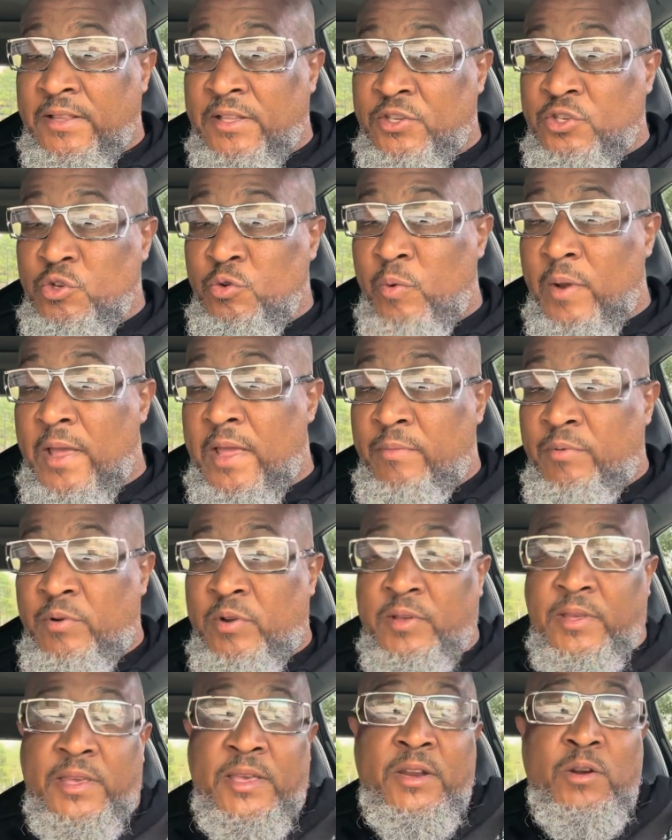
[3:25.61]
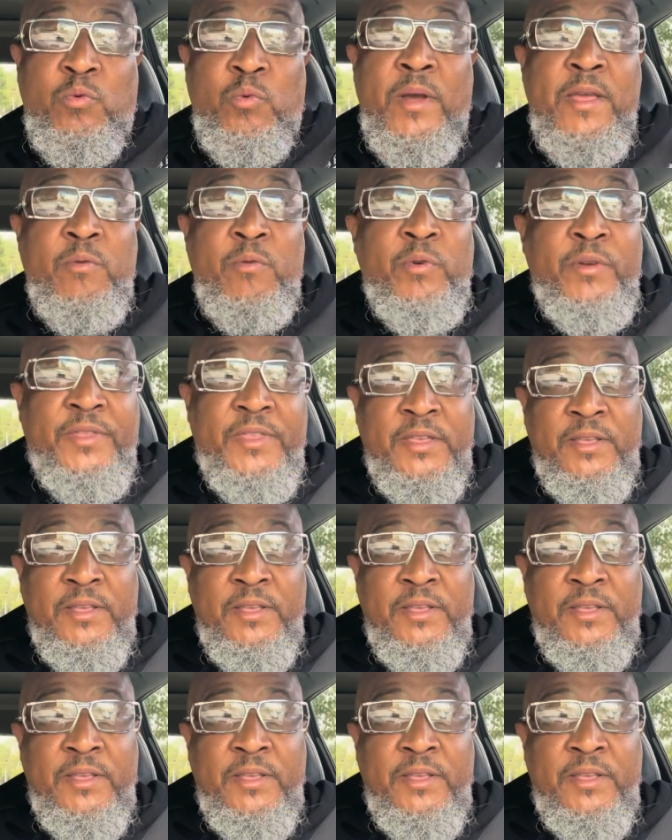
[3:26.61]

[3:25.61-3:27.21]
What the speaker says: that you were able to get away with